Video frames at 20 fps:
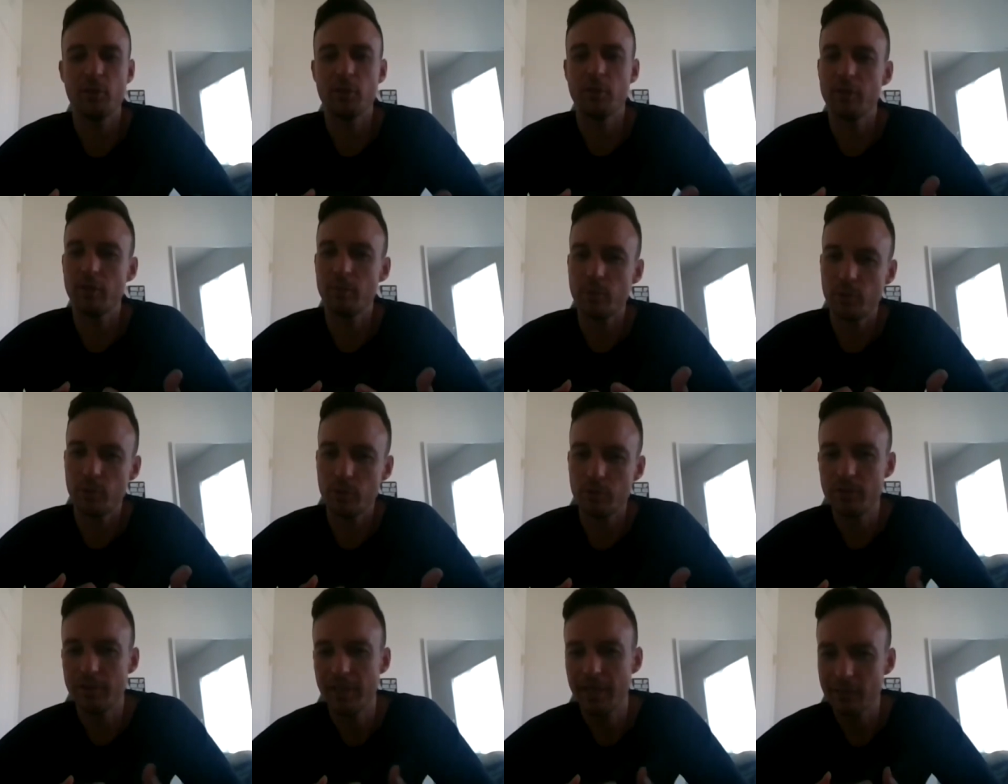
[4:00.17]
you're in the
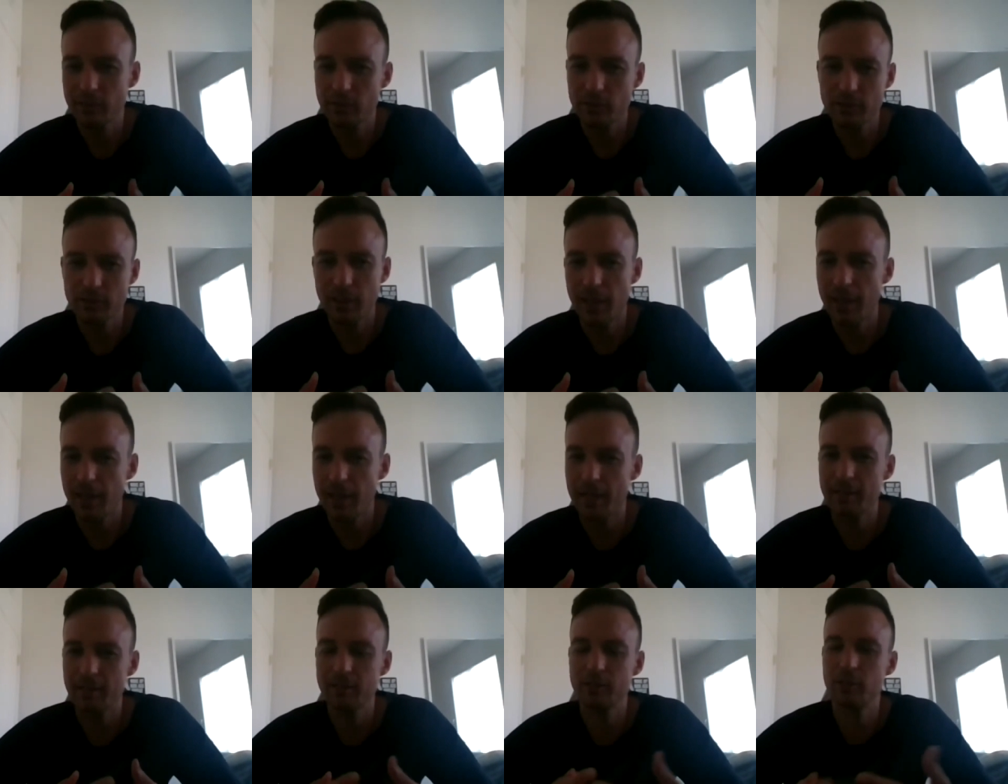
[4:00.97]
mood to
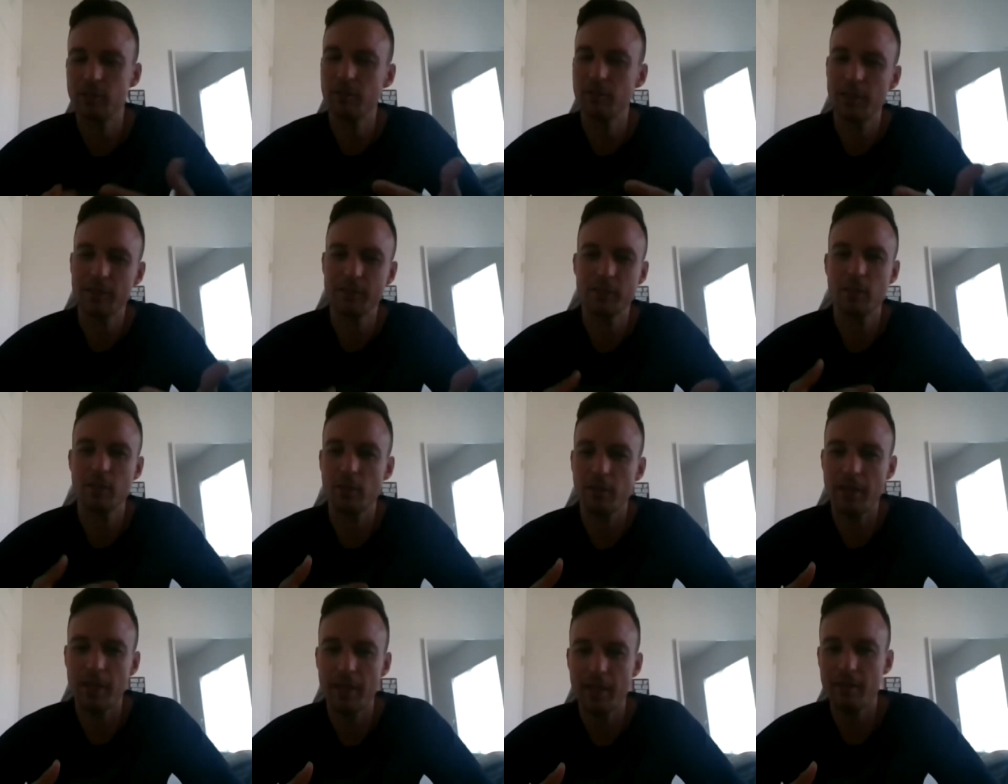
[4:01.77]
exercise, do you like to go
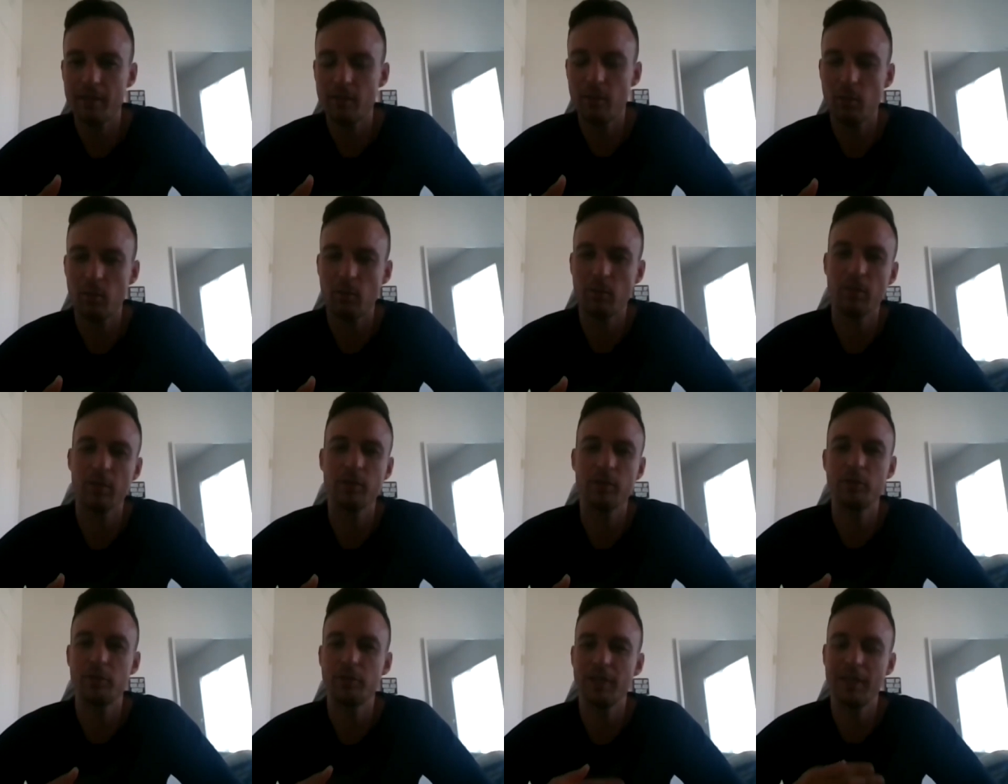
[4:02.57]
then, or
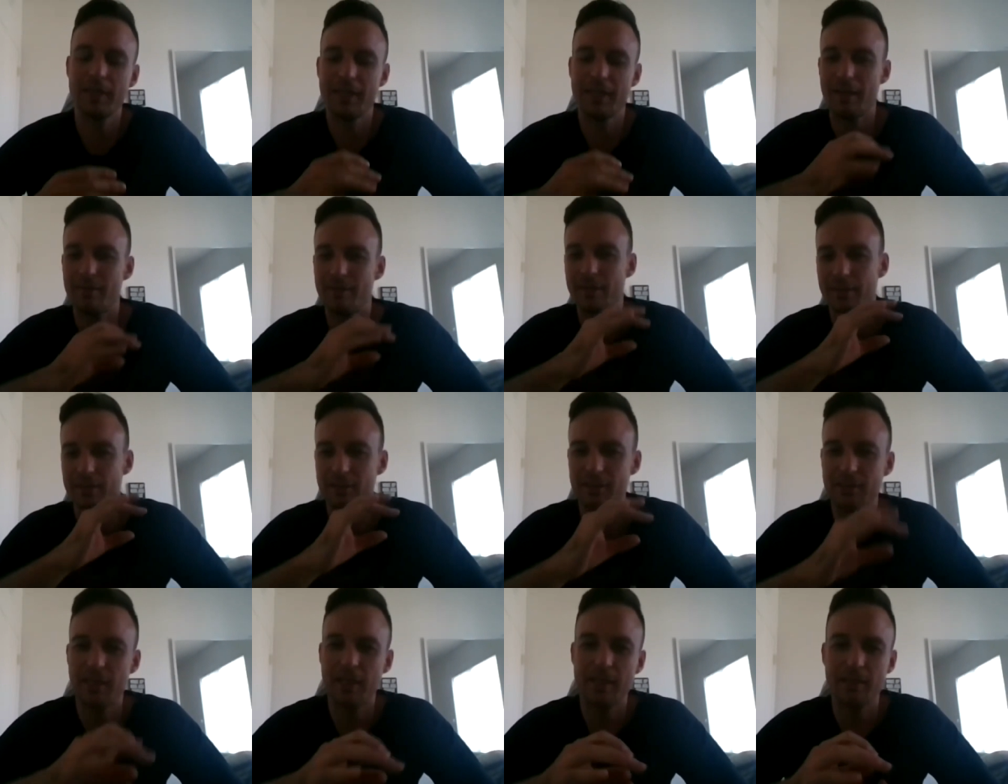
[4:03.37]
do you like having a
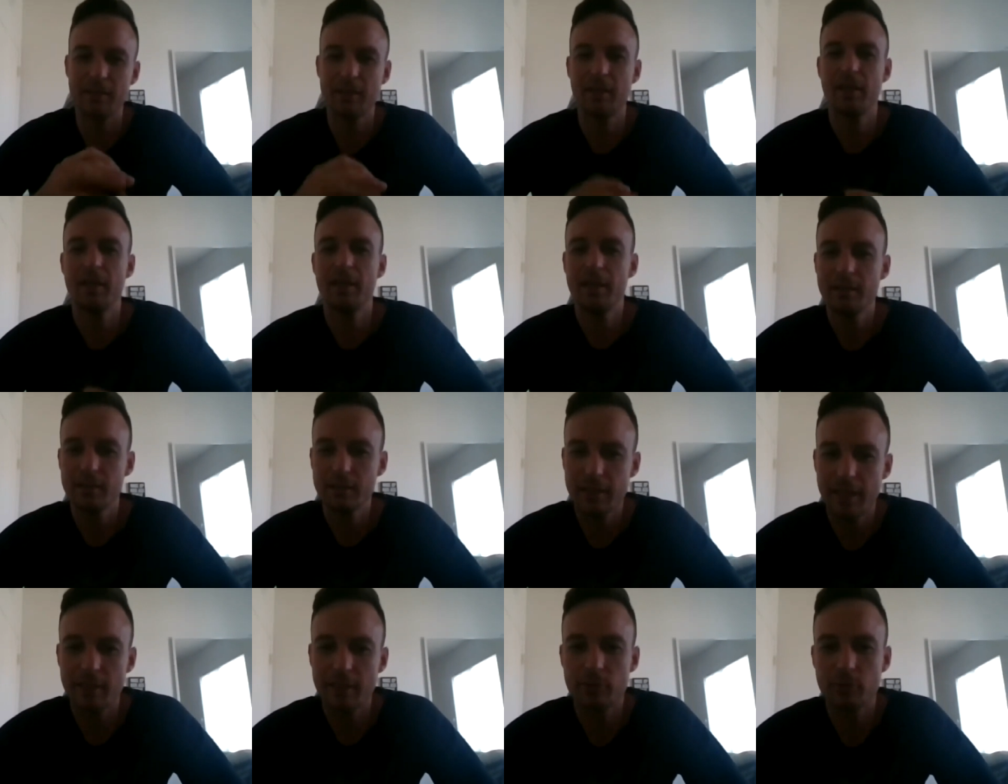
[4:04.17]
set
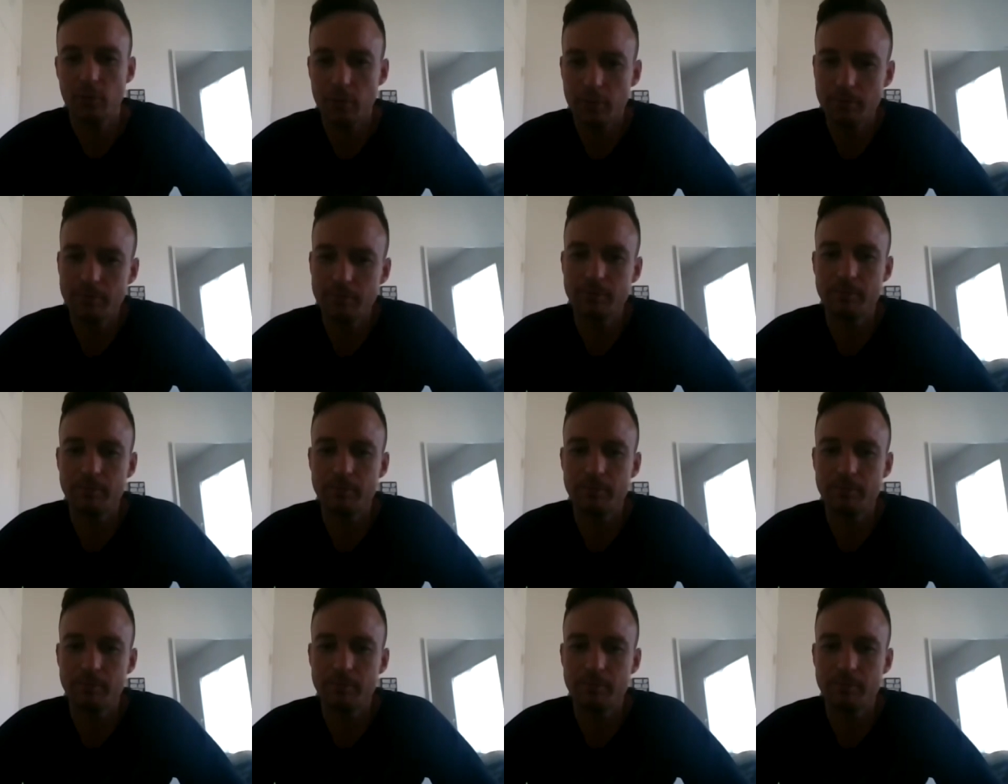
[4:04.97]
schedule?